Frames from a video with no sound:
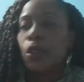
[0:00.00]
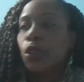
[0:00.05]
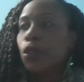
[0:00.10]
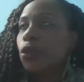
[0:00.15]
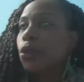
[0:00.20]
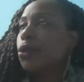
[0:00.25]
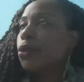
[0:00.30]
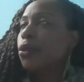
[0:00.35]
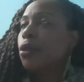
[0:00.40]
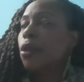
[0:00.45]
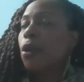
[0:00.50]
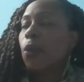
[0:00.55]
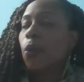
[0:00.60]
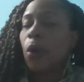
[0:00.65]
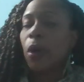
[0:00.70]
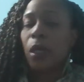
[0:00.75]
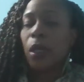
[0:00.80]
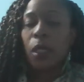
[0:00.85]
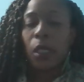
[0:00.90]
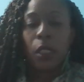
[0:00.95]
You don't
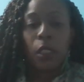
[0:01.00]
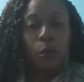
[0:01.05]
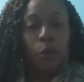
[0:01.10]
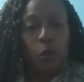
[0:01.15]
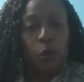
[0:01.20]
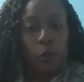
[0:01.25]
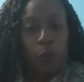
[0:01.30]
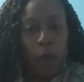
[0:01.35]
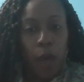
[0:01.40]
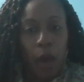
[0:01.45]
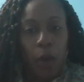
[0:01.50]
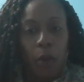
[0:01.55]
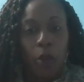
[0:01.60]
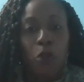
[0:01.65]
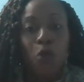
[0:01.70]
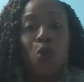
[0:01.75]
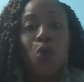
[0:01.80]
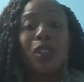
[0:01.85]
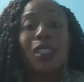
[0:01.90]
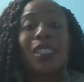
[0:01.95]
want to get in no power.
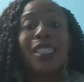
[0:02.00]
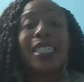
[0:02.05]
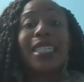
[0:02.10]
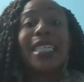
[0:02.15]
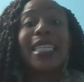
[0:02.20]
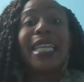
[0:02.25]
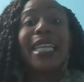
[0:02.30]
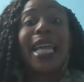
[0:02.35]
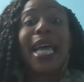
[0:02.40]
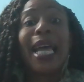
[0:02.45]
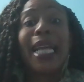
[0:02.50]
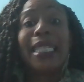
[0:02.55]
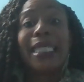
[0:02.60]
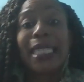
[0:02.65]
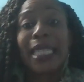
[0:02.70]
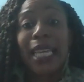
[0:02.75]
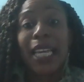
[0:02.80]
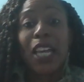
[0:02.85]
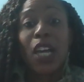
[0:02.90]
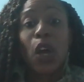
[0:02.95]
You want to let
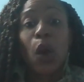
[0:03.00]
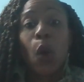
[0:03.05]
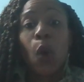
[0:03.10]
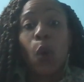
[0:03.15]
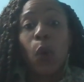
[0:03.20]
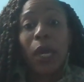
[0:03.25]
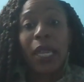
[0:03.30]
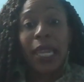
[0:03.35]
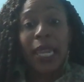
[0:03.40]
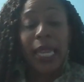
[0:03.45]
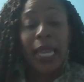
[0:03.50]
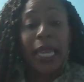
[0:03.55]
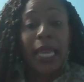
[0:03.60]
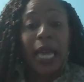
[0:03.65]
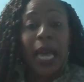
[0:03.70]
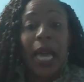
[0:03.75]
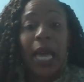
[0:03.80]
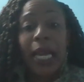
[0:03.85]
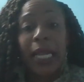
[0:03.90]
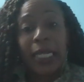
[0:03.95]
go and let
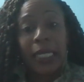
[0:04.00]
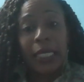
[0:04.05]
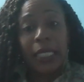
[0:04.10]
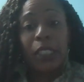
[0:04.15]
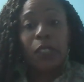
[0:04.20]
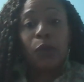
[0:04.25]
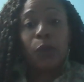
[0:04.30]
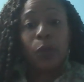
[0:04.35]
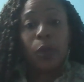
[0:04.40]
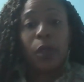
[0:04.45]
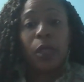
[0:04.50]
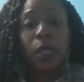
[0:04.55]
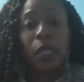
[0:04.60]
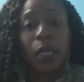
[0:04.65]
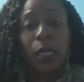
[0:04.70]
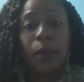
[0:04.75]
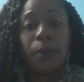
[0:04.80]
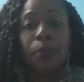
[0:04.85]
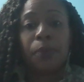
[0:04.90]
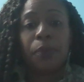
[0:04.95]
God deal with
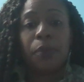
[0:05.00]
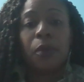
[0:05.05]
them.